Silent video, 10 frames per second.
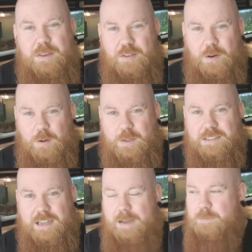
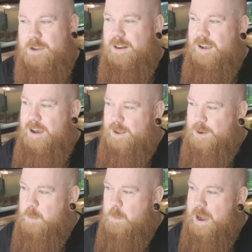thoughts, and I'm going to kind of
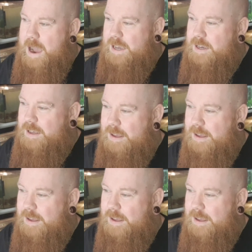come back,